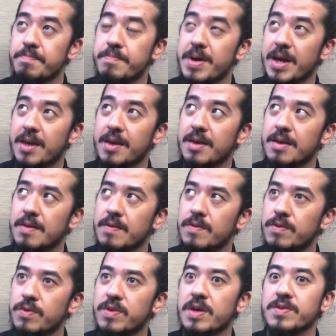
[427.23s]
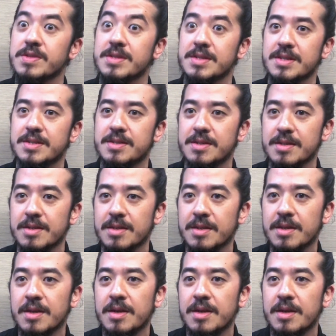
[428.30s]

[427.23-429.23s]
back in 2016.